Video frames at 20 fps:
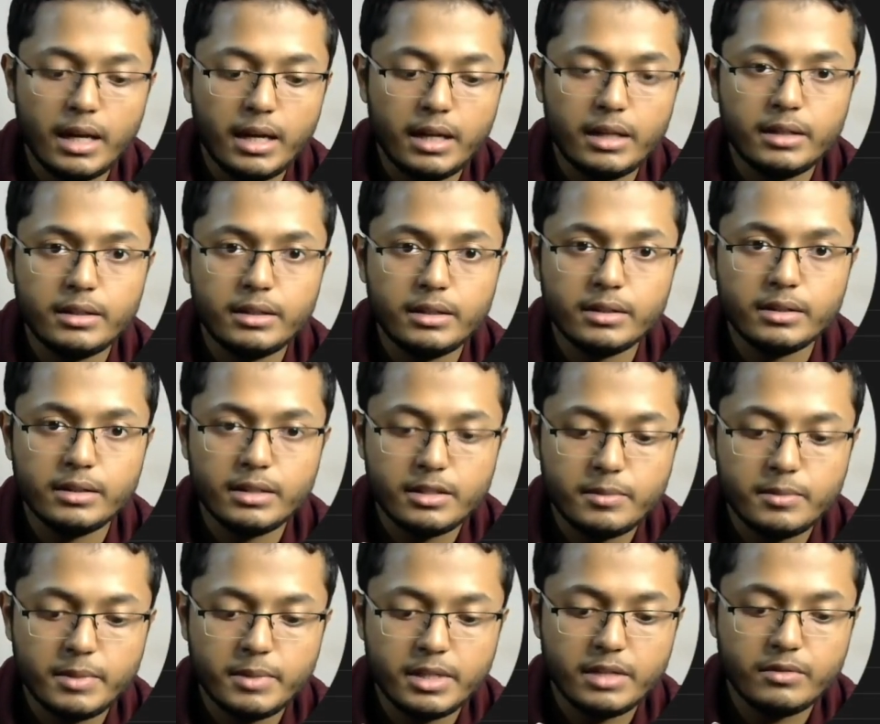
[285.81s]
and
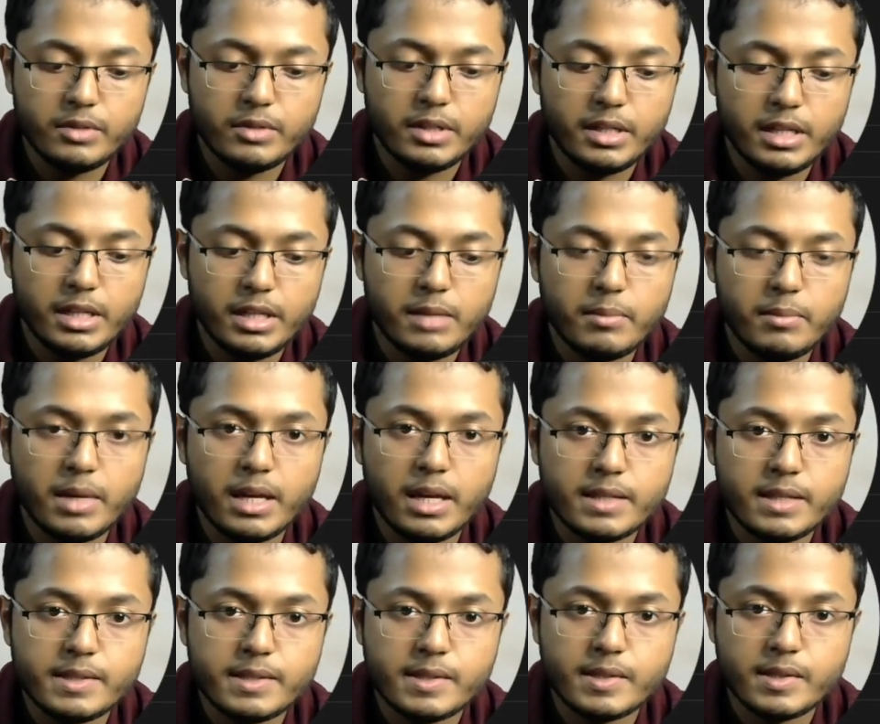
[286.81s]
let me give the name
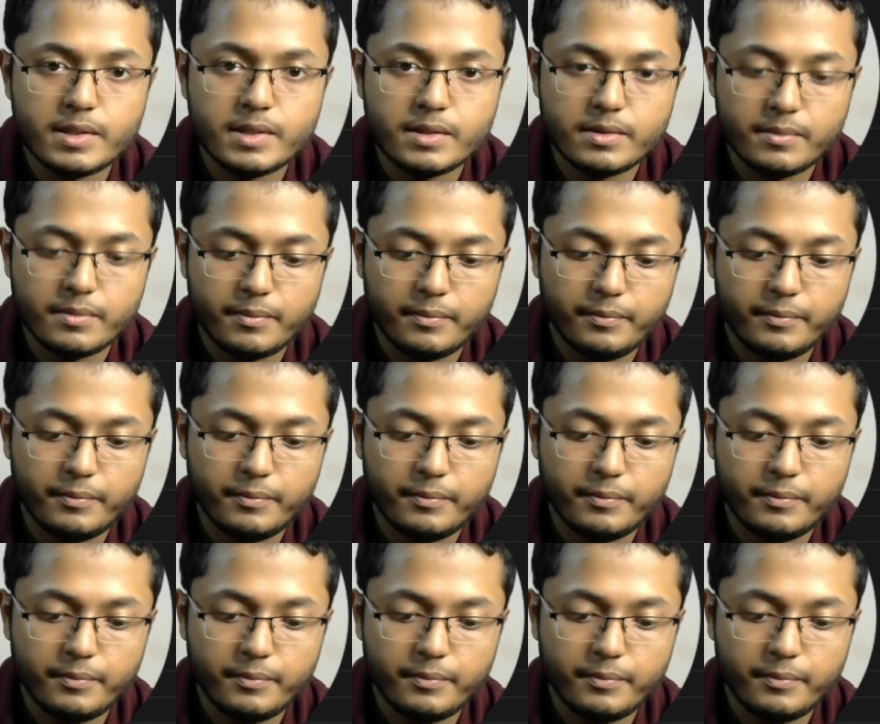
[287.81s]
as